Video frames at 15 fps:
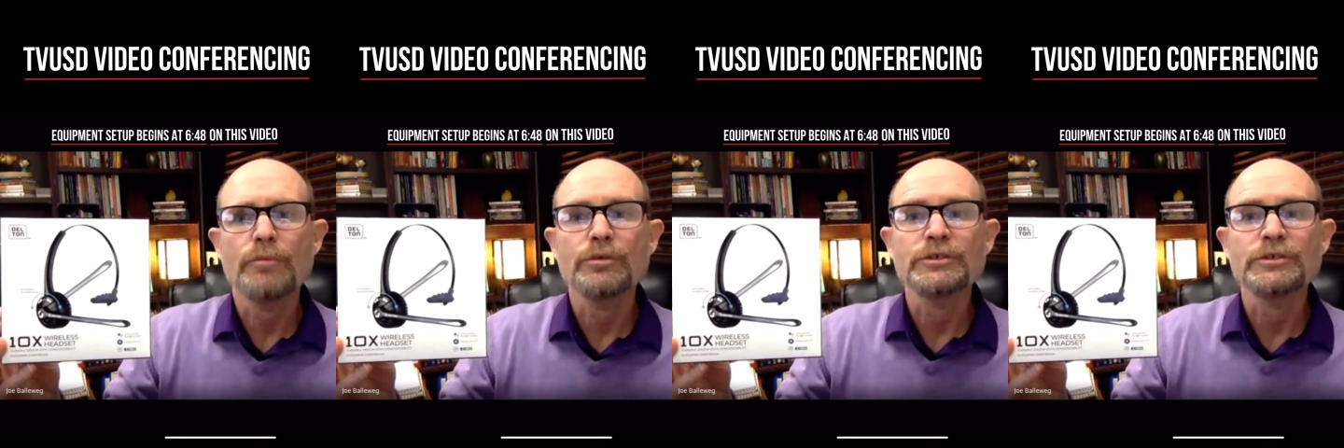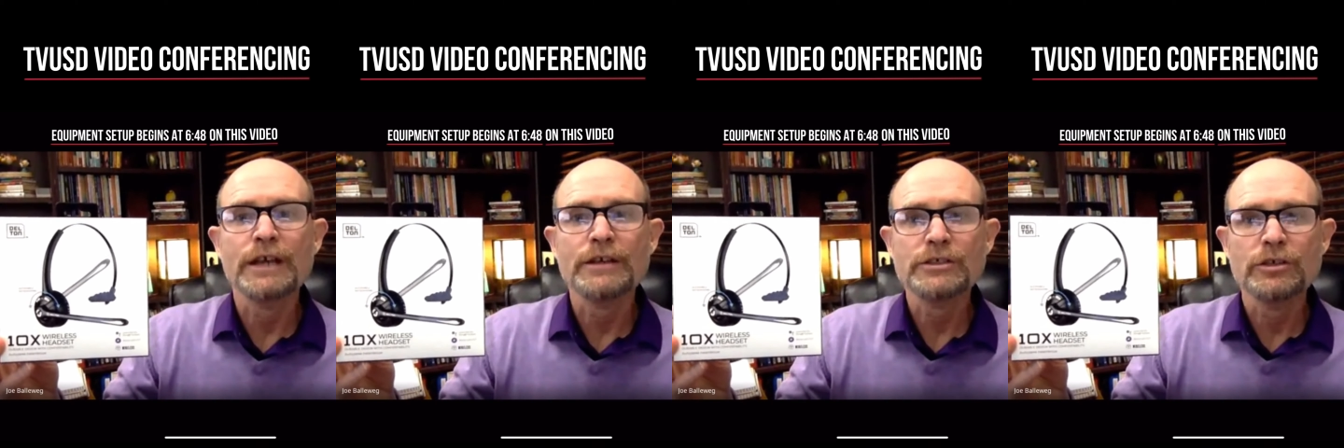
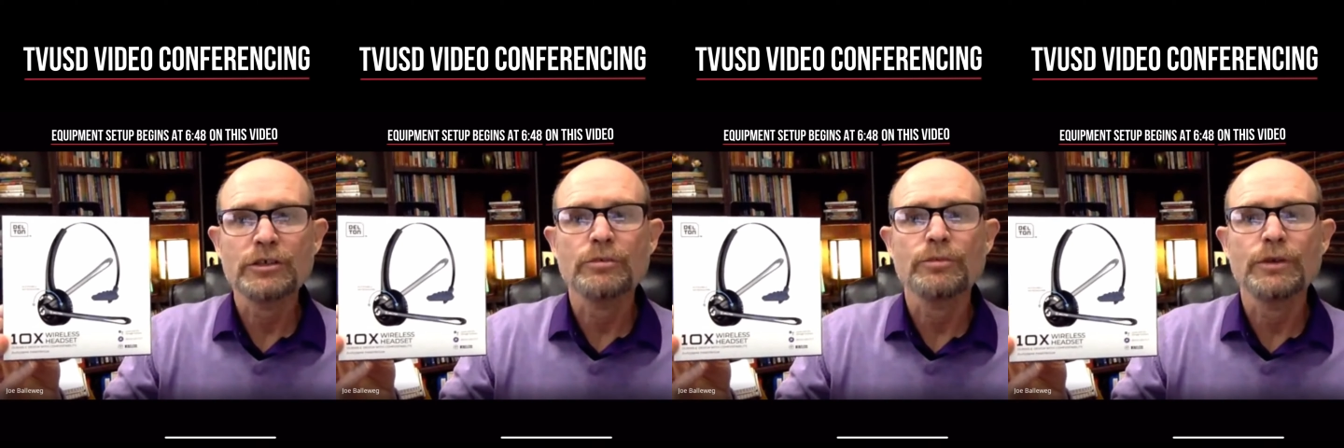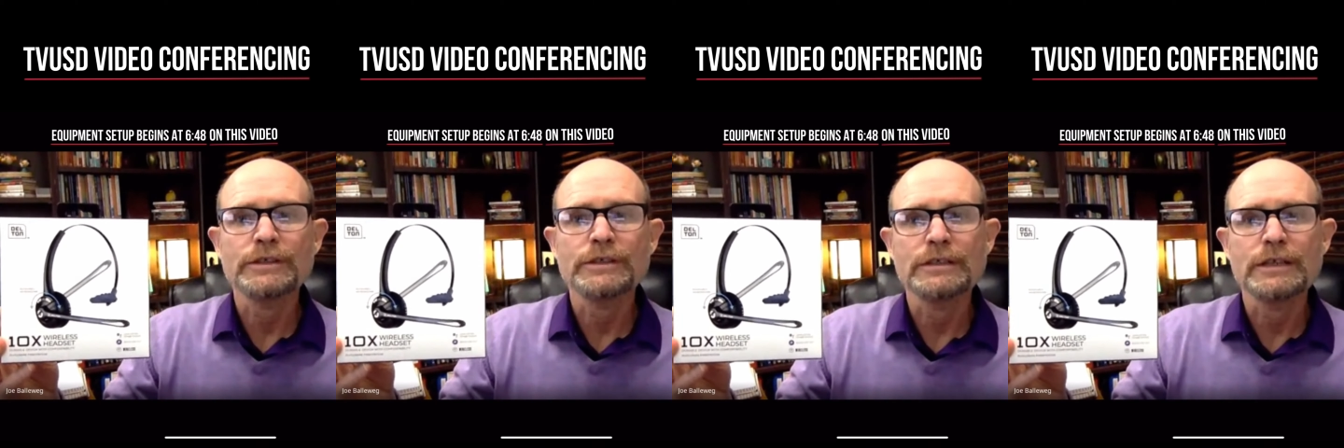projection or
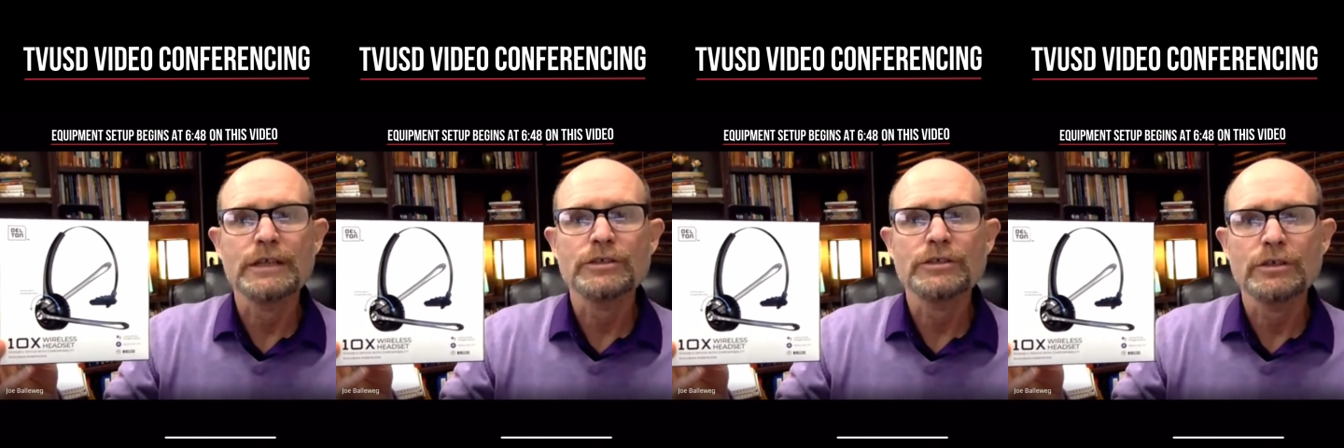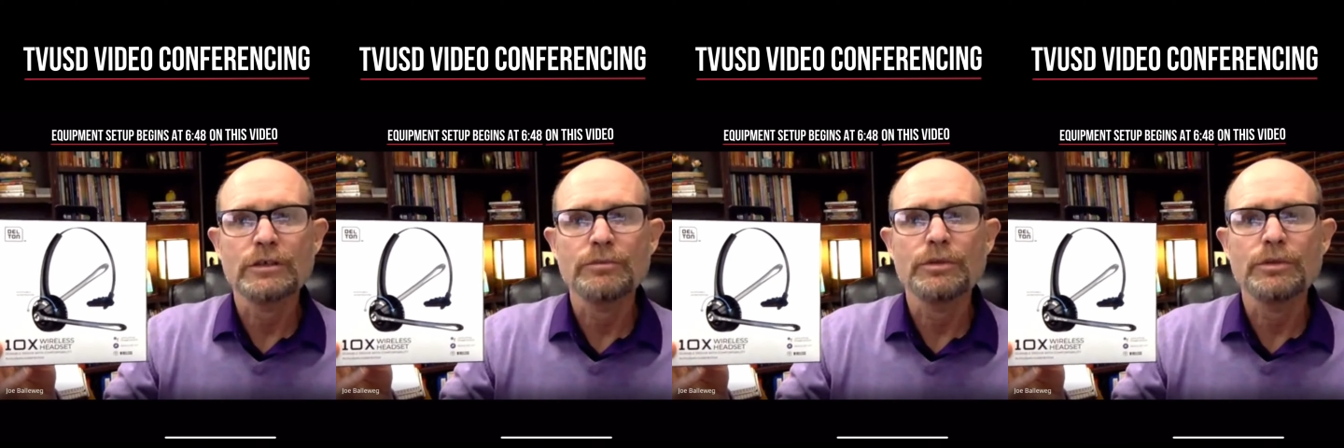presentation
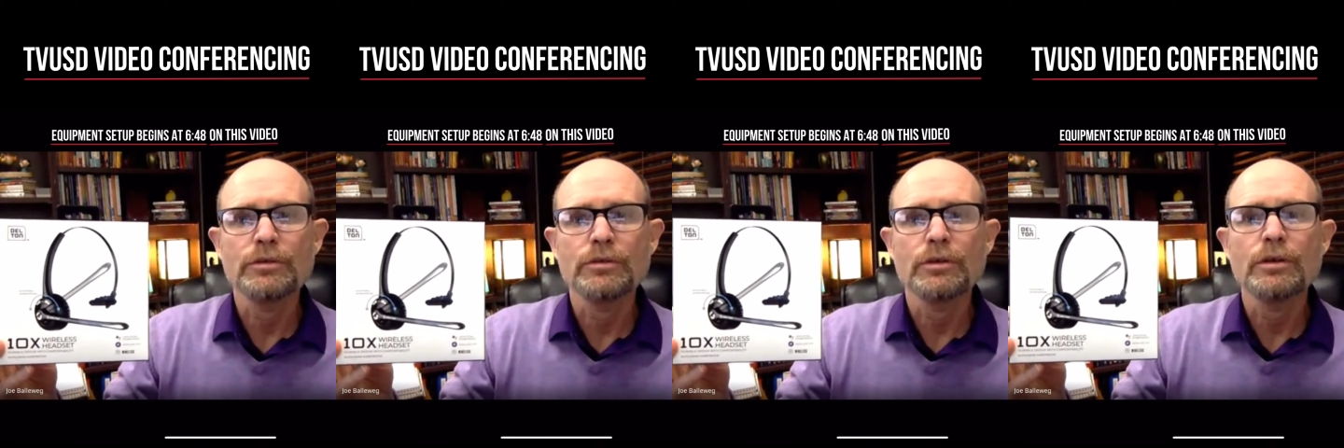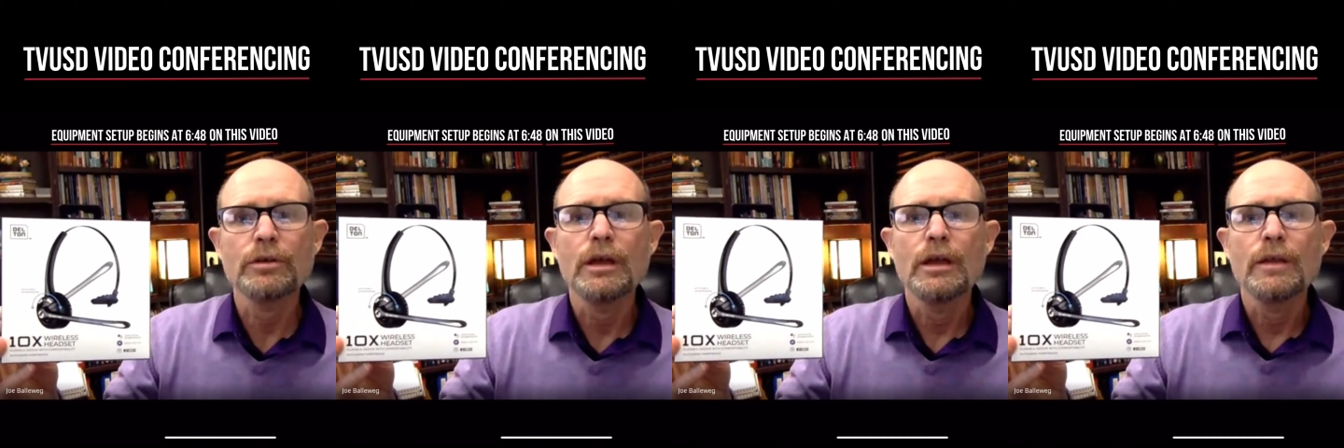
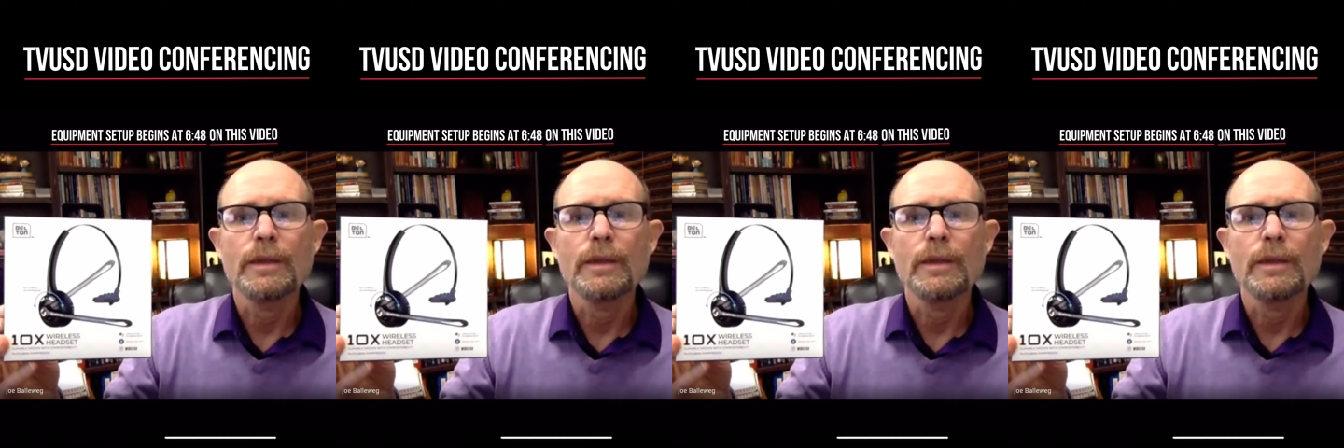computer